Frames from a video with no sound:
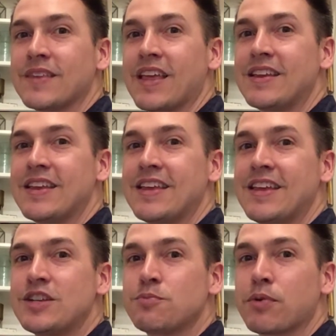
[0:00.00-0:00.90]
into
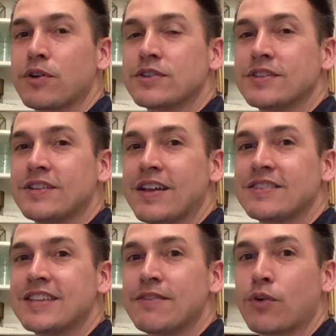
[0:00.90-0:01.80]
each person as
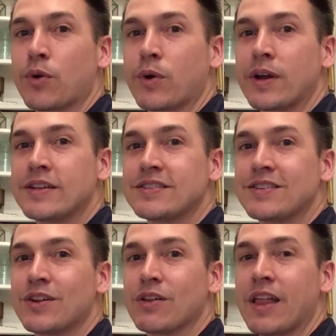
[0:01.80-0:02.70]
they've oriented
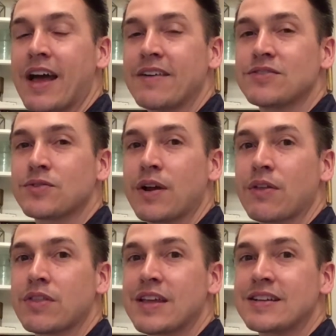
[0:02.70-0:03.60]
their lives
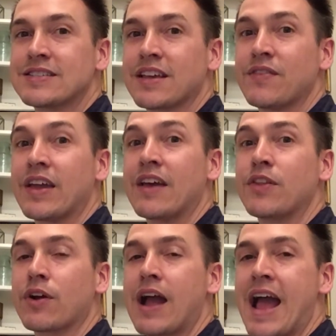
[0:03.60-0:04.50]
around Thanksgiving, and
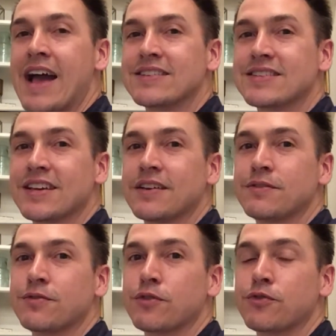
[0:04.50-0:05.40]
they're asking
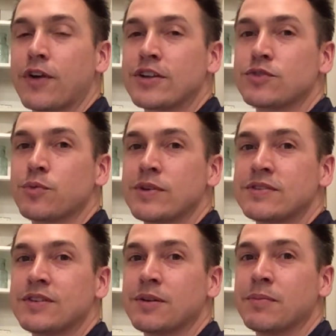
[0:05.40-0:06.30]
for fresh
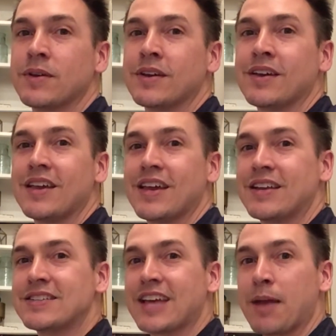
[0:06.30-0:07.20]
wisdom in
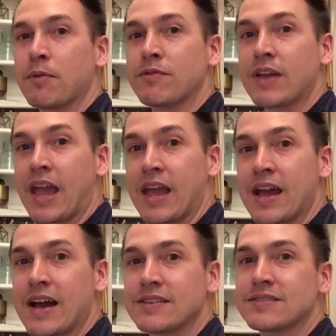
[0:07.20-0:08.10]
a time of
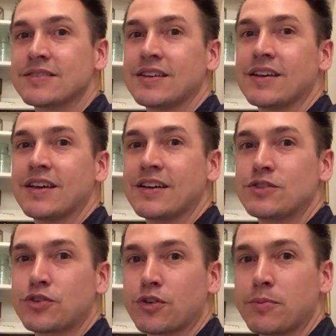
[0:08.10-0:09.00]
chaos and
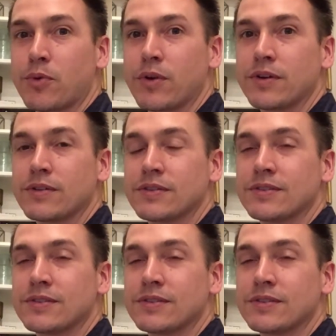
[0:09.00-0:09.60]
turmoil,